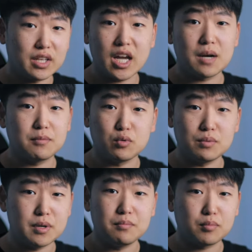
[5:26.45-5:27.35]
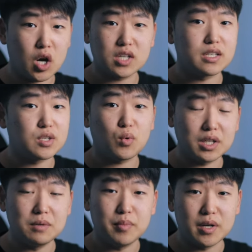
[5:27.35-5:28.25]
the camera would be processed
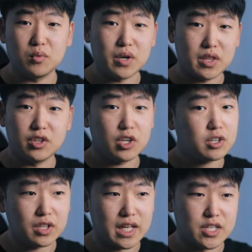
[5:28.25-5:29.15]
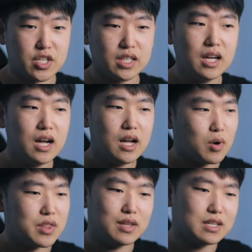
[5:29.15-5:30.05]
quite a bit with a neural engine,
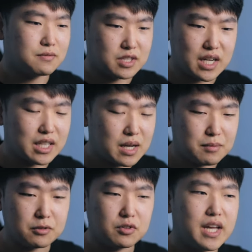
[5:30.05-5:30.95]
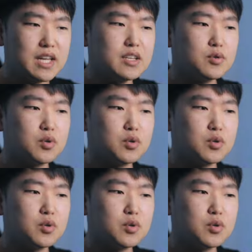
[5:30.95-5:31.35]
whether that's for dynamic range